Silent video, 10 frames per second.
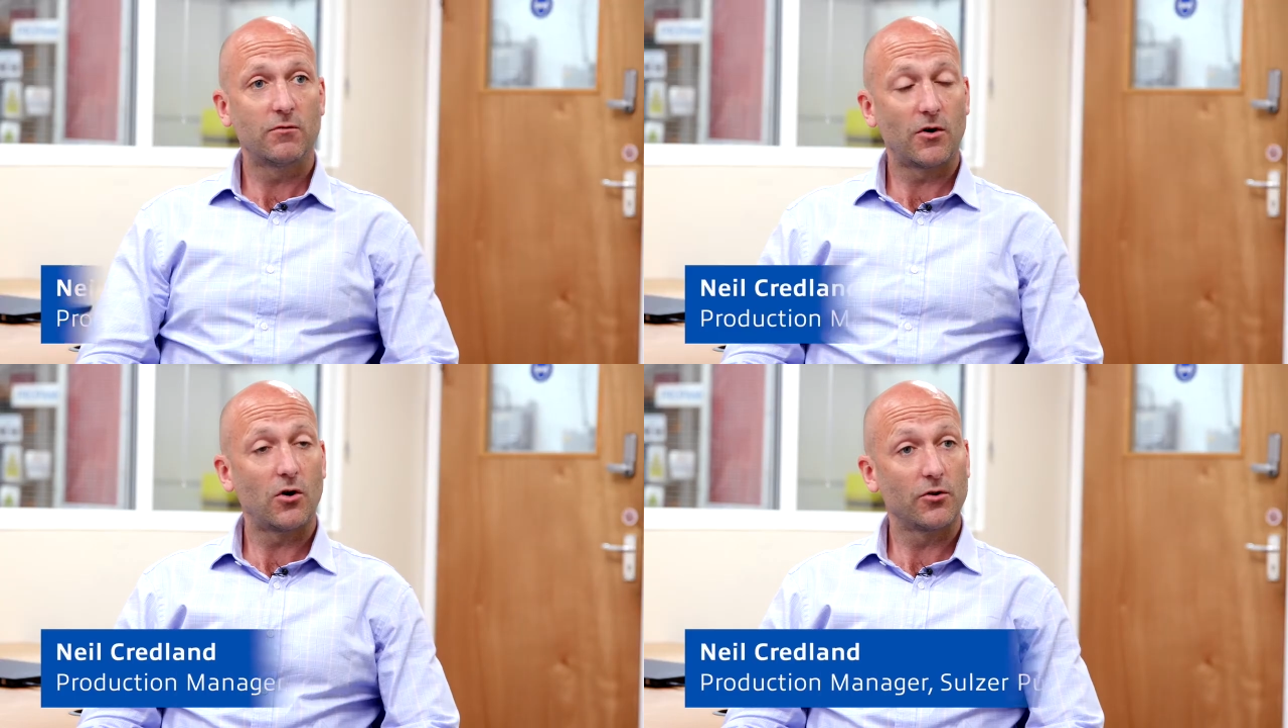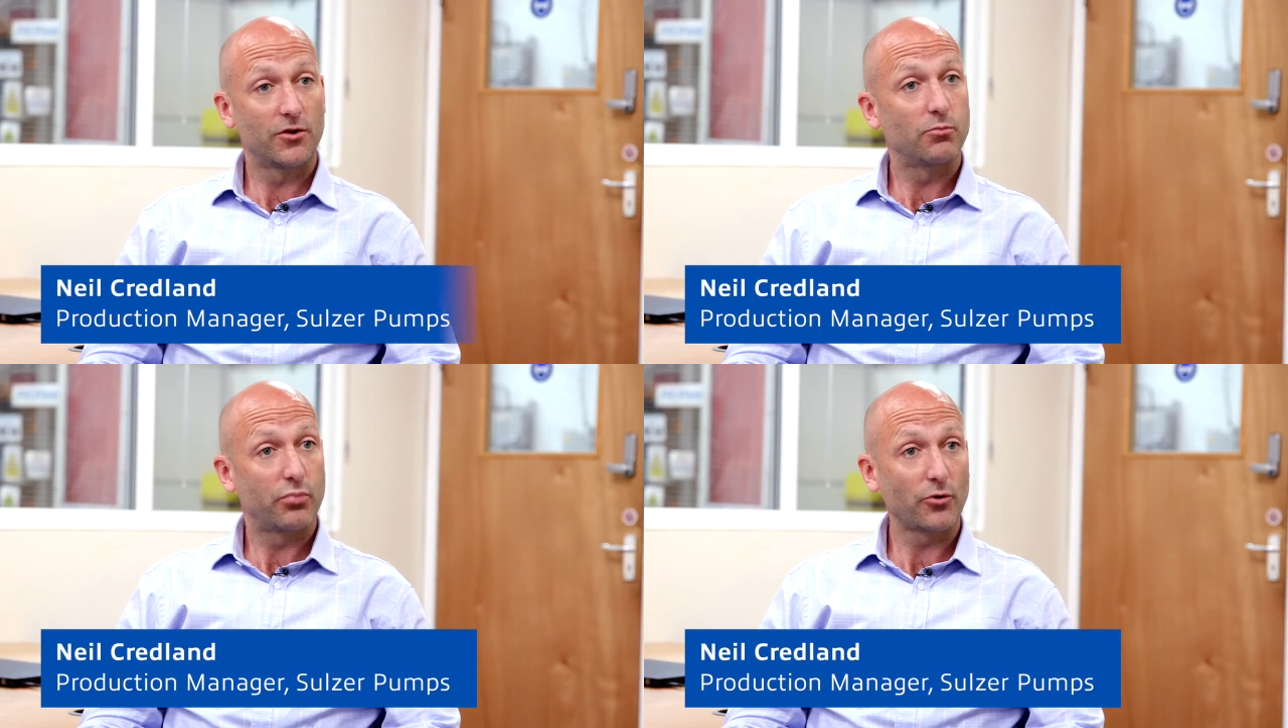for
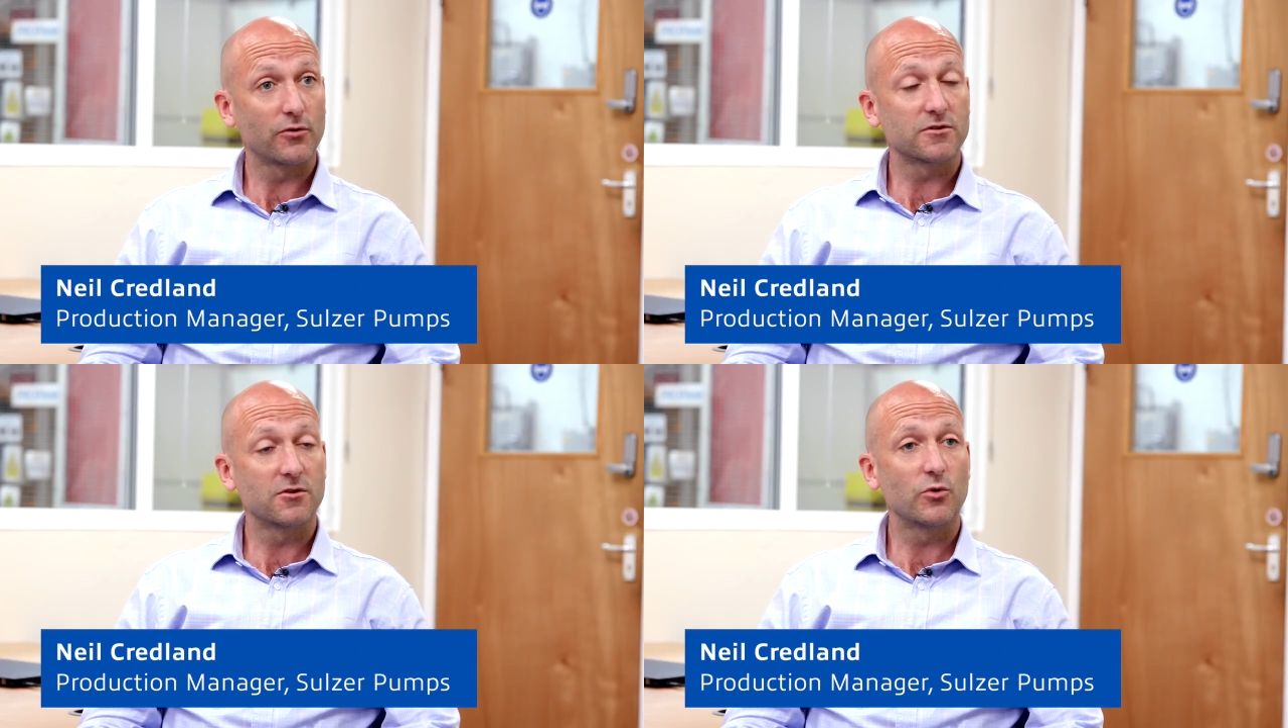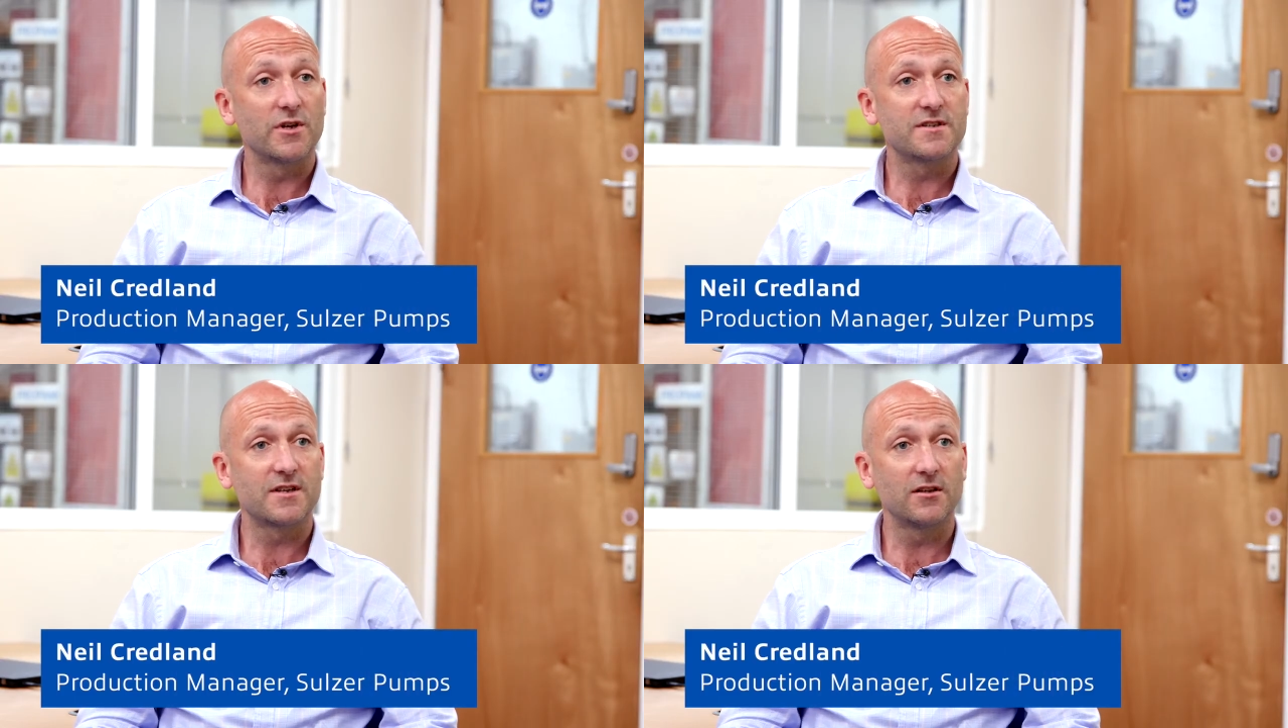the products that
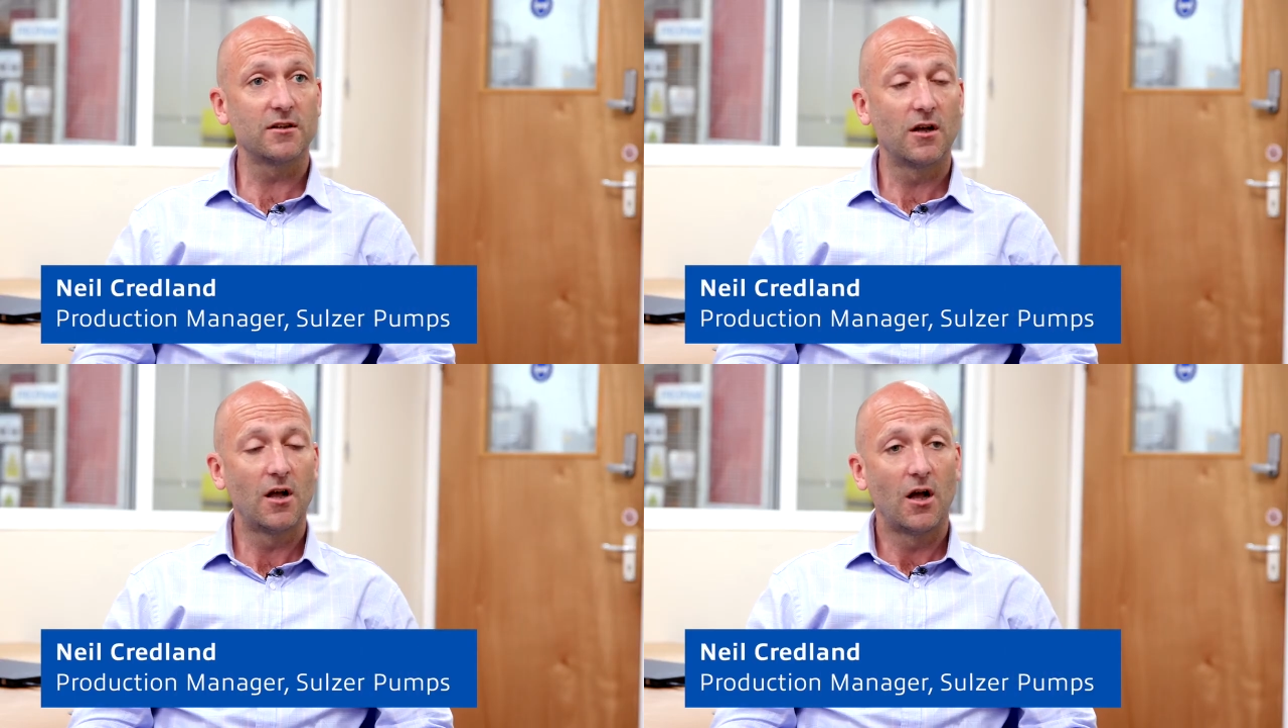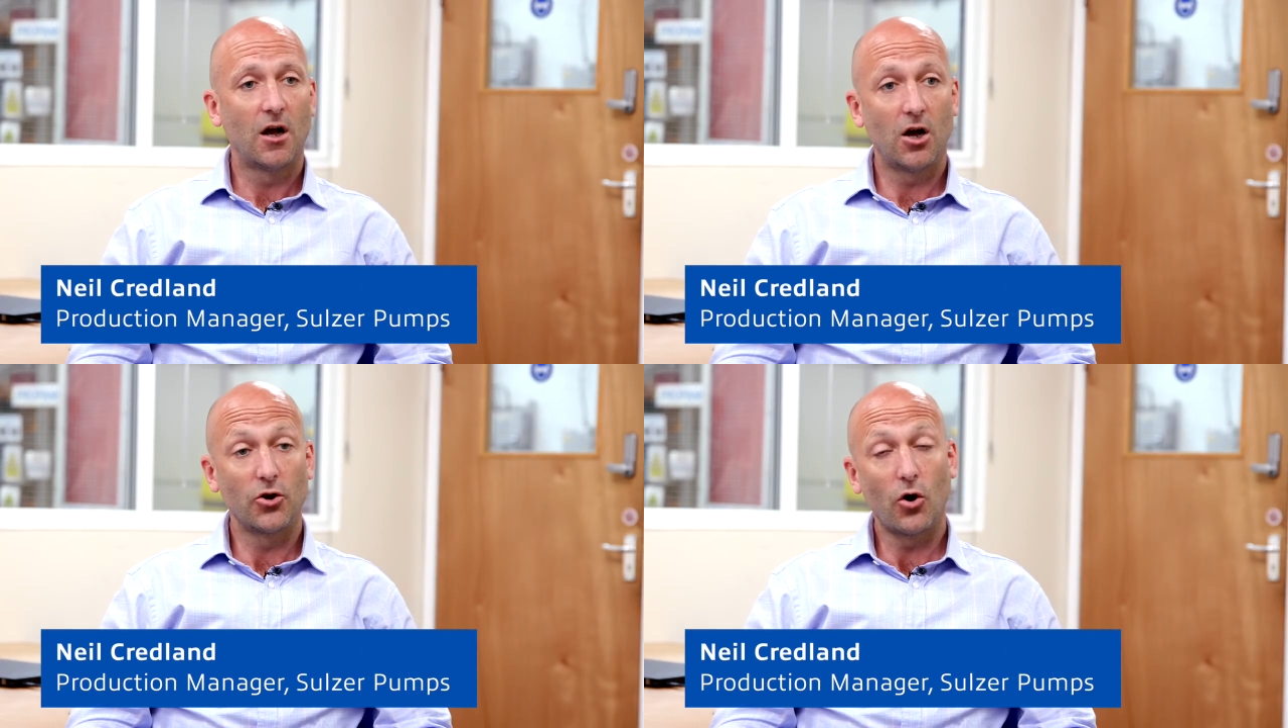we sell,
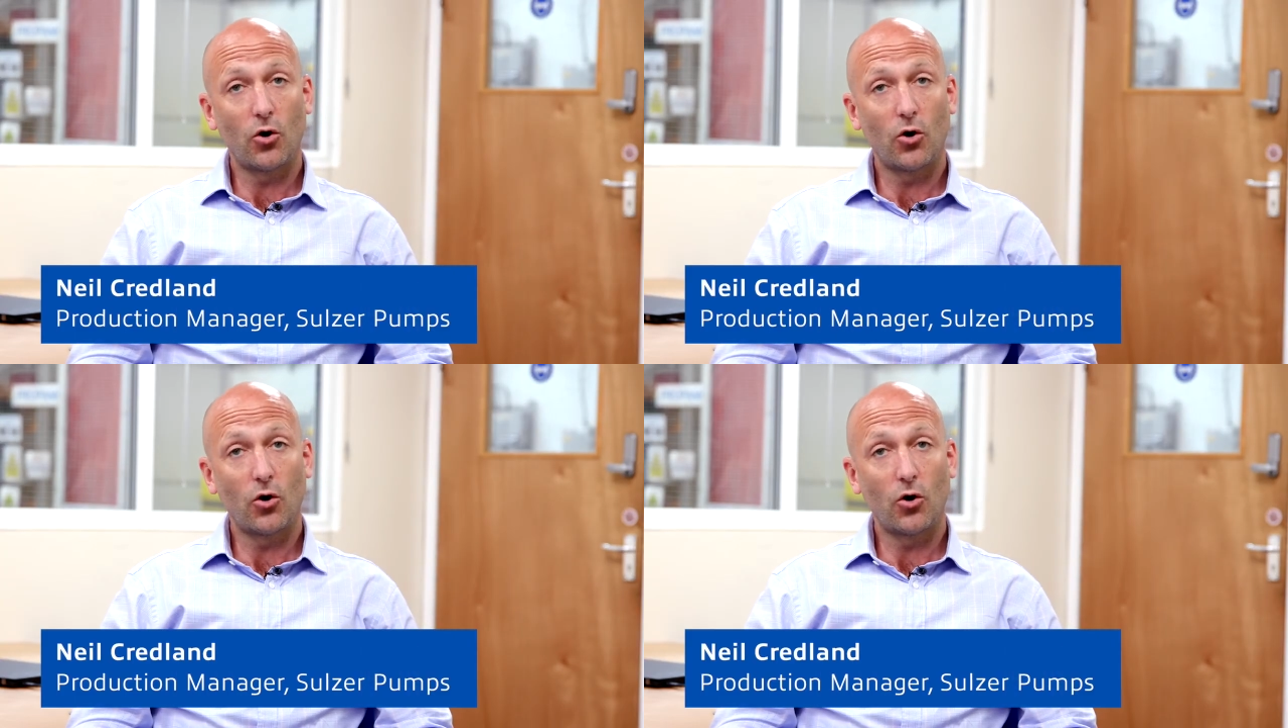not